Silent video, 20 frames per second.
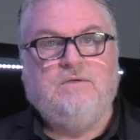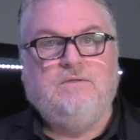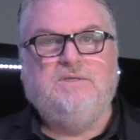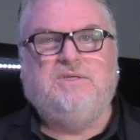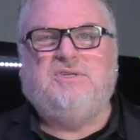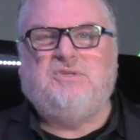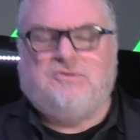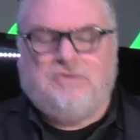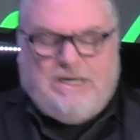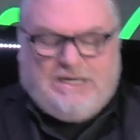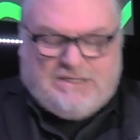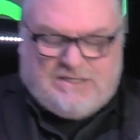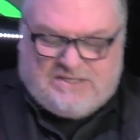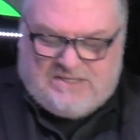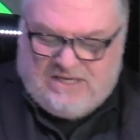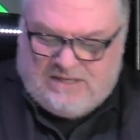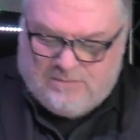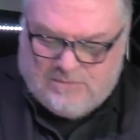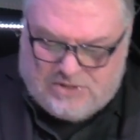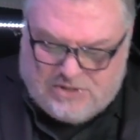The streets
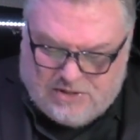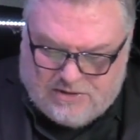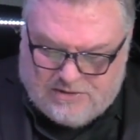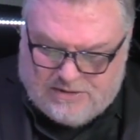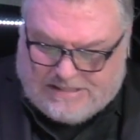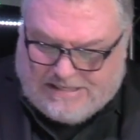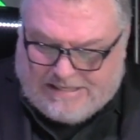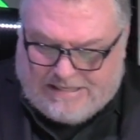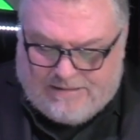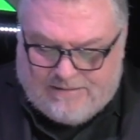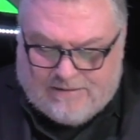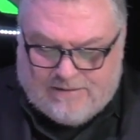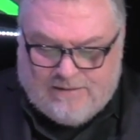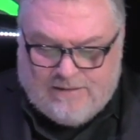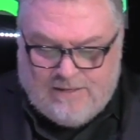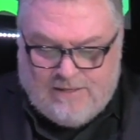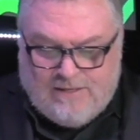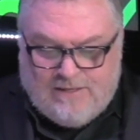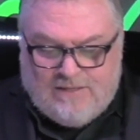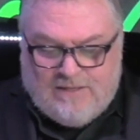seem dirty.
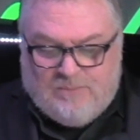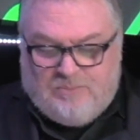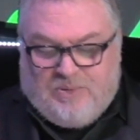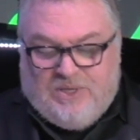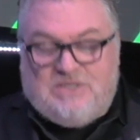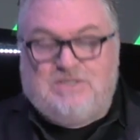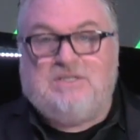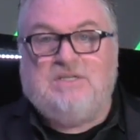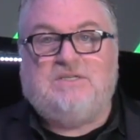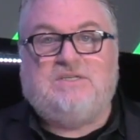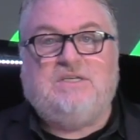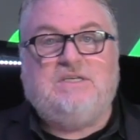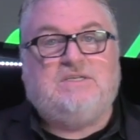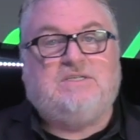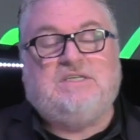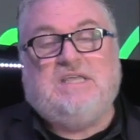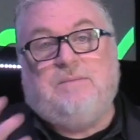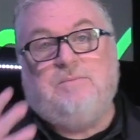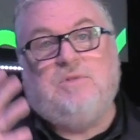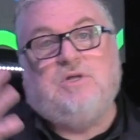The
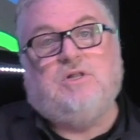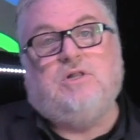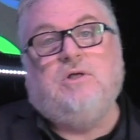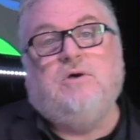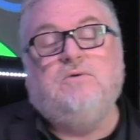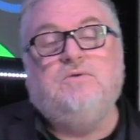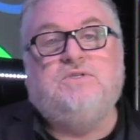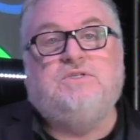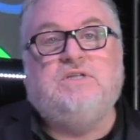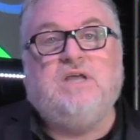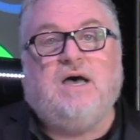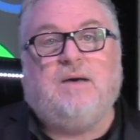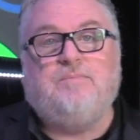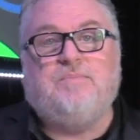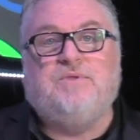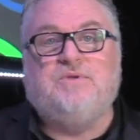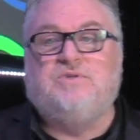businesses seem closed up.